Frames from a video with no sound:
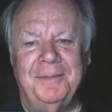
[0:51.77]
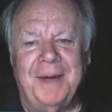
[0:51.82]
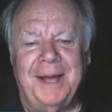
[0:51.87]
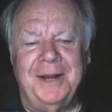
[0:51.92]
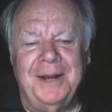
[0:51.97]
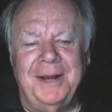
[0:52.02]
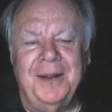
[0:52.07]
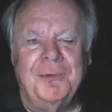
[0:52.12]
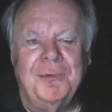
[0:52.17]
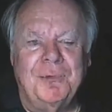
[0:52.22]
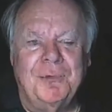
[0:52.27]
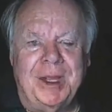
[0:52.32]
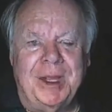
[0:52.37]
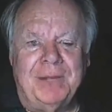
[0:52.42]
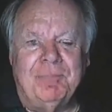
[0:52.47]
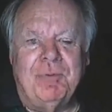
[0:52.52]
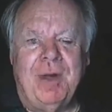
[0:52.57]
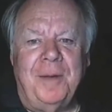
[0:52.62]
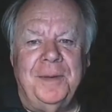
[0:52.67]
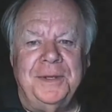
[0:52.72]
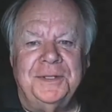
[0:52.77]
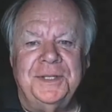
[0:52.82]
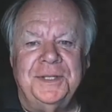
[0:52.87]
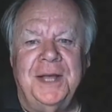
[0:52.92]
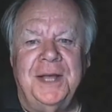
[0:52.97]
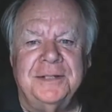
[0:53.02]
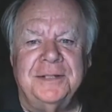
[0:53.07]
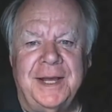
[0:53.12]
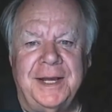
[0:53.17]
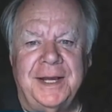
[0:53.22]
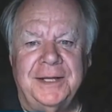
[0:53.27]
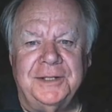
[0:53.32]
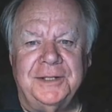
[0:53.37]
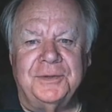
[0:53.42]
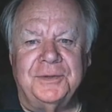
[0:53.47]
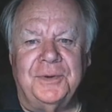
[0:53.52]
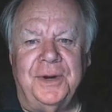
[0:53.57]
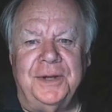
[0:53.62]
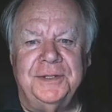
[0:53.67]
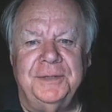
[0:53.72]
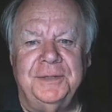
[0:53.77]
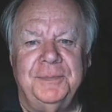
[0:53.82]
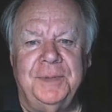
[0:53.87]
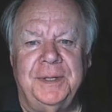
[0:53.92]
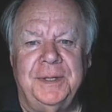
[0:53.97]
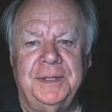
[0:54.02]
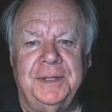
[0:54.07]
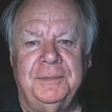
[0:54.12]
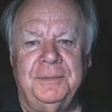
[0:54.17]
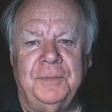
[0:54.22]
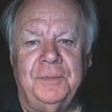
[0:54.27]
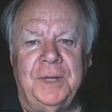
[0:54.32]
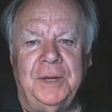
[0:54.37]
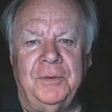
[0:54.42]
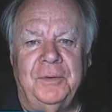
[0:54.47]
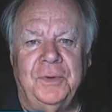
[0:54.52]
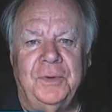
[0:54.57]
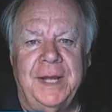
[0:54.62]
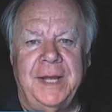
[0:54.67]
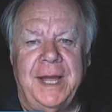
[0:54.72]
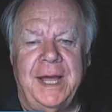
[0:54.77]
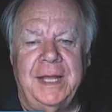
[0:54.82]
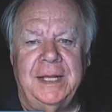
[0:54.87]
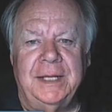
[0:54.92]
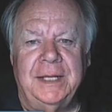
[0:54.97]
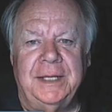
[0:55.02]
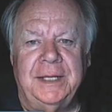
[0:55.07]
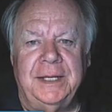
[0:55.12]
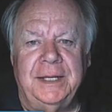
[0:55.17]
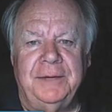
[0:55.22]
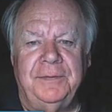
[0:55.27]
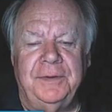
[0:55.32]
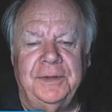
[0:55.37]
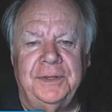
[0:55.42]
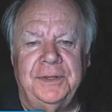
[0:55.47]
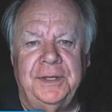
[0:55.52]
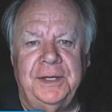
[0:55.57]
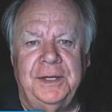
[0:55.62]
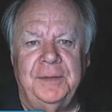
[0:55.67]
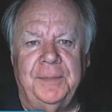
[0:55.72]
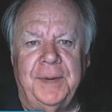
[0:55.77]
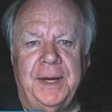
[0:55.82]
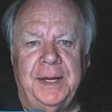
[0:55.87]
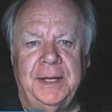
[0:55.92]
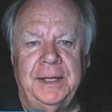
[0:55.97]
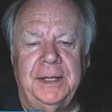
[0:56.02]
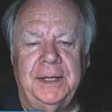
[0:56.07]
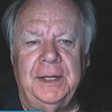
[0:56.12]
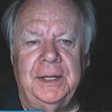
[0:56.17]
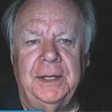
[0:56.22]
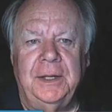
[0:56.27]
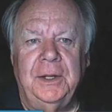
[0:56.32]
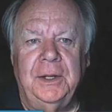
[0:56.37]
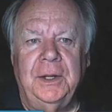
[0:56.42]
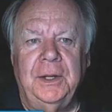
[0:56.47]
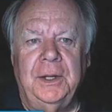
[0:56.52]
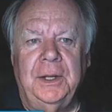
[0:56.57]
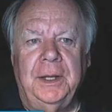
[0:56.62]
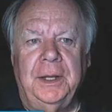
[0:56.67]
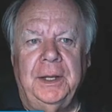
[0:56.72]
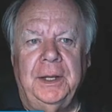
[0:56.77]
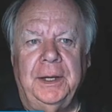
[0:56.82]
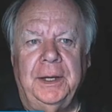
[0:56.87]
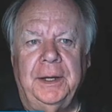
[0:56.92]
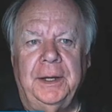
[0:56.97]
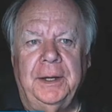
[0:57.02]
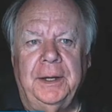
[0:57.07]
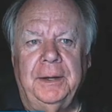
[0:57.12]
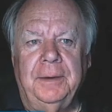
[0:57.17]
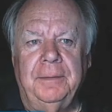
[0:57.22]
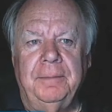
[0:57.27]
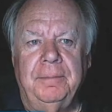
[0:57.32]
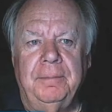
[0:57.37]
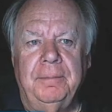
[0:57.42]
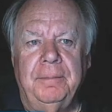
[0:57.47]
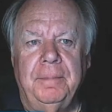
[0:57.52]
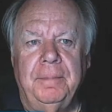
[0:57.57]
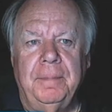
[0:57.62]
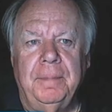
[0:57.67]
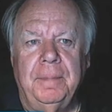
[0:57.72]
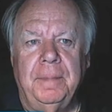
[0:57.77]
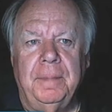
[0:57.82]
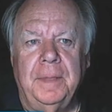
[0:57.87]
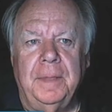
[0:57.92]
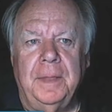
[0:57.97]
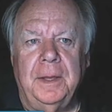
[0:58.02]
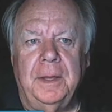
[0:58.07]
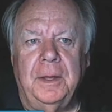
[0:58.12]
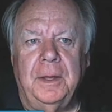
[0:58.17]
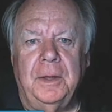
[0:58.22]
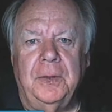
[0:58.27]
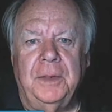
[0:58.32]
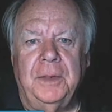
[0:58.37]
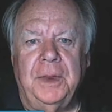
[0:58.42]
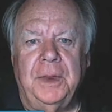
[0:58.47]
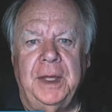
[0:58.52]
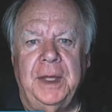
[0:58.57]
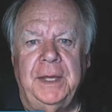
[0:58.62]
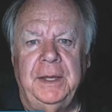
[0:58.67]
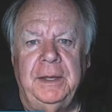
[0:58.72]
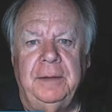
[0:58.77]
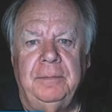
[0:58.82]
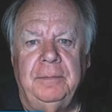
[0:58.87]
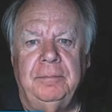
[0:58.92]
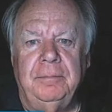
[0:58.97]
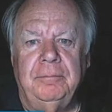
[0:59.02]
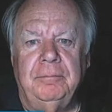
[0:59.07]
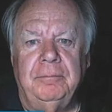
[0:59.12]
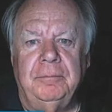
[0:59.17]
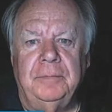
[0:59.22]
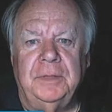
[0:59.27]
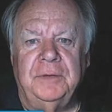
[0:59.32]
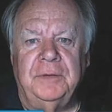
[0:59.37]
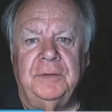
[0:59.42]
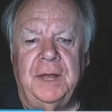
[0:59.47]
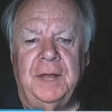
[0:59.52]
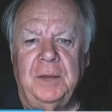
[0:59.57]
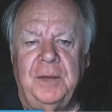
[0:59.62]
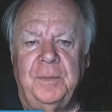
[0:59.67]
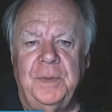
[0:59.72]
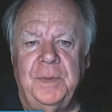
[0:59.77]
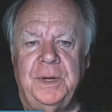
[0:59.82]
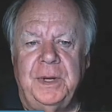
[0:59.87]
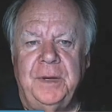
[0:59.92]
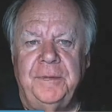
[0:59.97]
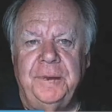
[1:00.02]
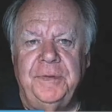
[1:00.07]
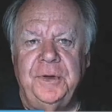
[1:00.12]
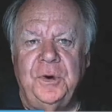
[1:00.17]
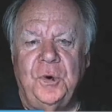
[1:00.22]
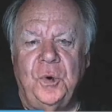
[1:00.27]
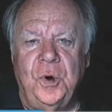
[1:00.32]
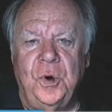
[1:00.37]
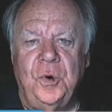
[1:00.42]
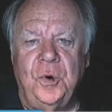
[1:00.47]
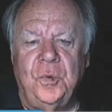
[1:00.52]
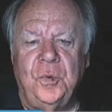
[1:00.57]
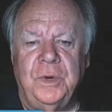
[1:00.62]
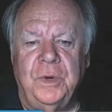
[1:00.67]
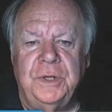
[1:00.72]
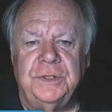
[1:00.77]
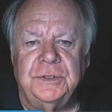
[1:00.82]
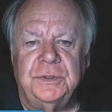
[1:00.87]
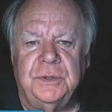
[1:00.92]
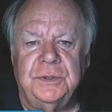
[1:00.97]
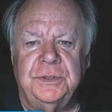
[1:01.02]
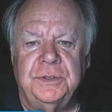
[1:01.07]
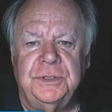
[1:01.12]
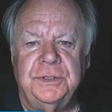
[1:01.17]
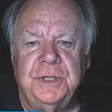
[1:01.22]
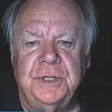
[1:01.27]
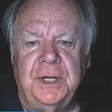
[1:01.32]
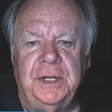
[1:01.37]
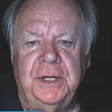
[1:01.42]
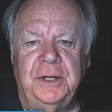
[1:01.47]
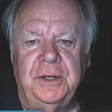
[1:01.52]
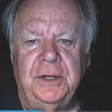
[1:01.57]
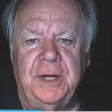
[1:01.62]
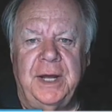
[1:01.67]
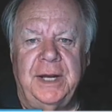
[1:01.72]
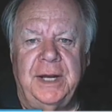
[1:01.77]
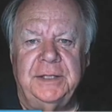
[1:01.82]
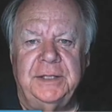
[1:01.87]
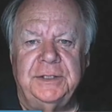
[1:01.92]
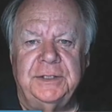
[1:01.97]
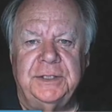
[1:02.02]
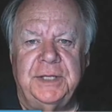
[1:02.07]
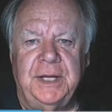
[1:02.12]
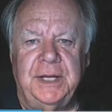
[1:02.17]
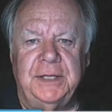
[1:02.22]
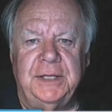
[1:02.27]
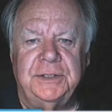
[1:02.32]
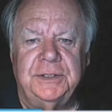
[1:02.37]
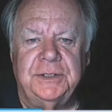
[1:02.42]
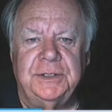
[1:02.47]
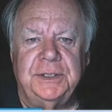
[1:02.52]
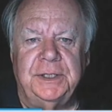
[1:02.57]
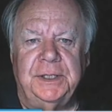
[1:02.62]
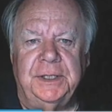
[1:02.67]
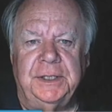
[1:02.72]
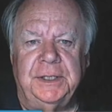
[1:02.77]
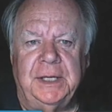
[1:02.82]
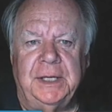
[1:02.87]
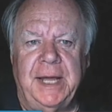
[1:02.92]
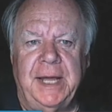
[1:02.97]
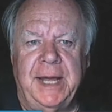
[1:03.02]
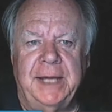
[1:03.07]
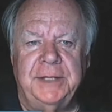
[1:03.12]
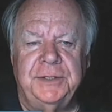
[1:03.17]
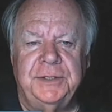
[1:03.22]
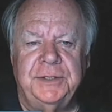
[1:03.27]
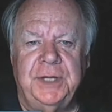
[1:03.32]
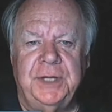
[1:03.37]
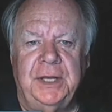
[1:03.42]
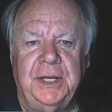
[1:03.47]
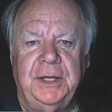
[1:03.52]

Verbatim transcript: I know it probably sounds like it's crazy, but in reality, if you think about it, um, the development of the oil resources in the United States in the last 10